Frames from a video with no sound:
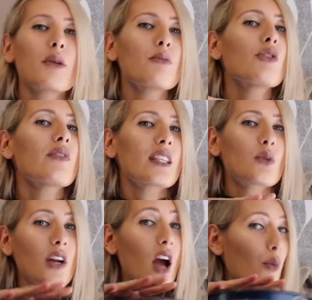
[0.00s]
the movies
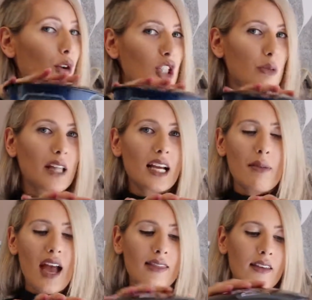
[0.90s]
when I watched Black
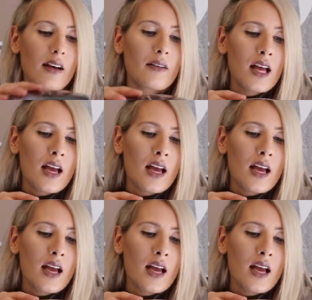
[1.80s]
Panther.